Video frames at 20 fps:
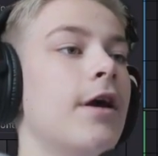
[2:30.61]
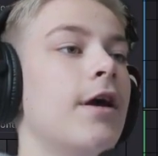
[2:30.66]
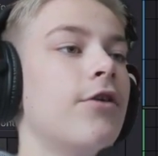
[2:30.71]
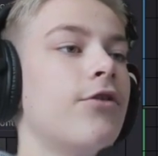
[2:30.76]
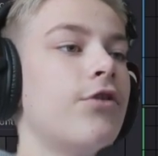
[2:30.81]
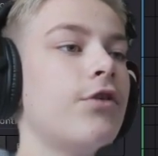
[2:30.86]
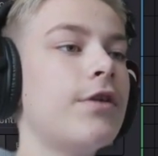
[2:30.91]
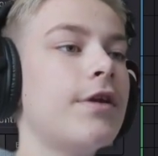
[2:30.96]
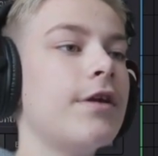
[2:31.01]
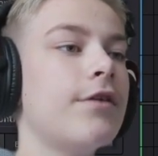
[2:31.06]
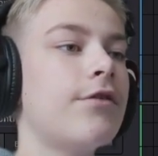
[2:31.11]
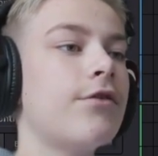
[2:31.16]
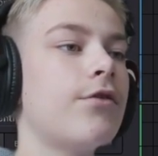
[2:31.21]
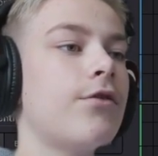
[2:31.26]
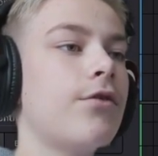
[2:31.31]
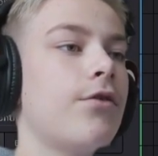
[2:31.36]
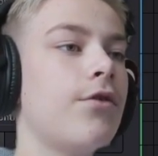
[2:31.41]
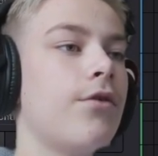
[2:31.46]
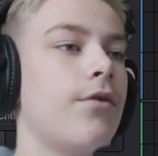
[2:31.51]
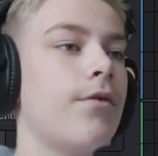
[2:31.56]
So these
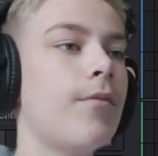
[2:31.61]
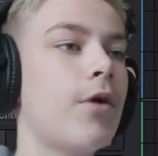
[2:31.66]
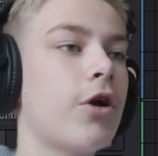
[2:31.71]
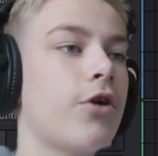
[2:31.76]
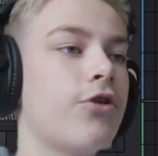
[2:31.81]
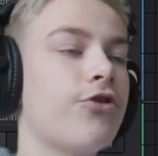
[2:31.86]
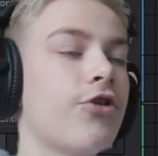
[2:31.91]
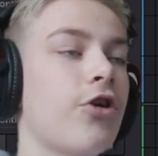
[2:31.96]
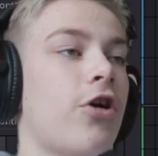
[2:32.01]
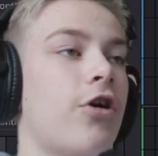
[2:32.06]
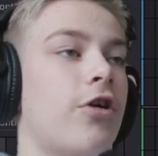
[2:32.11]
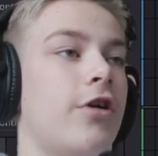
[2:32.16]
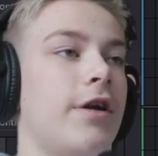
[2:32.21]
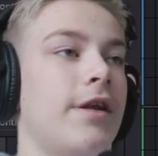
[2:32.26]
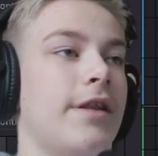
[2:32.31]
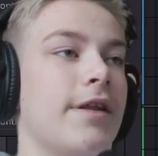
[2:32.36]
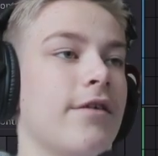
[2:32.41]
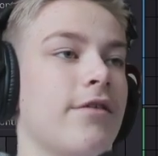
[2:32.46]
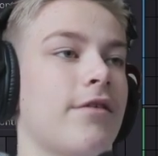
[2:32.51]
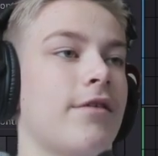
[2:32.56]
two markers are
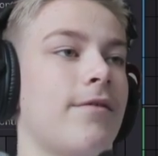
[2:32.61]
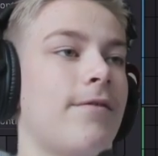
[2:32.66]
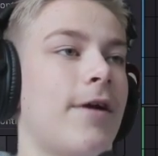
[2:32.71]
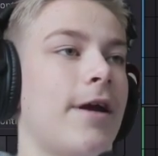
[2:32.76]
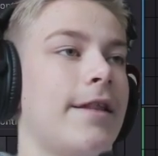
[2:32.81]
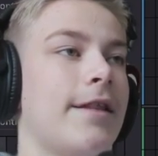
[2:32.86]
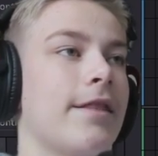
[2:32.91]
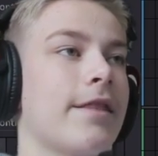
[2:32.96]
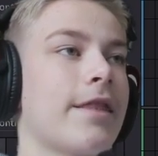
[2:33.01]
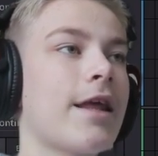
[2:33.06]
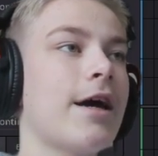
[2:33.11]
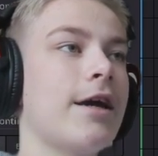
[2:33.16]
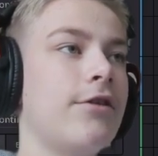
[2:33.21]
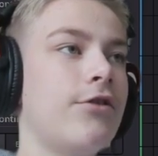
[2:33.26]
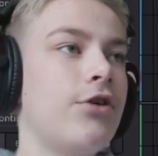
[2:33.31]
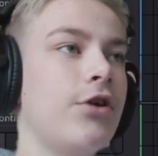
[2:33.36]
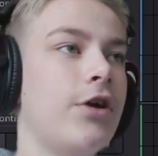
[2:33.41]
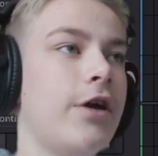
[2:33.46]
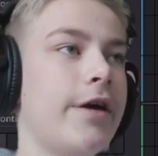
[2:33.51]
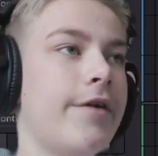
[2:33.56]
in a straight line
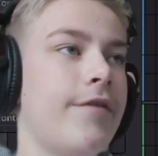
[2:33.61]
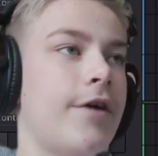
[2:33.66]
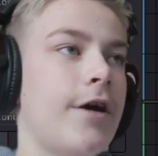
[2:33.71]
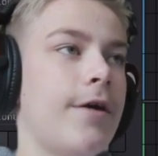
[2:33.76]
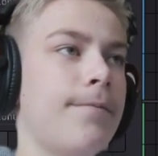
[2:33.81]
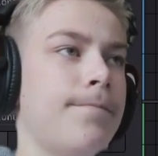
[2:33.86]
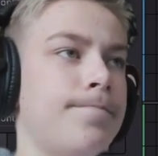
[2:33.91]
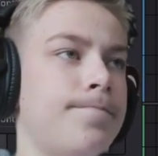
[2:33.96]
together.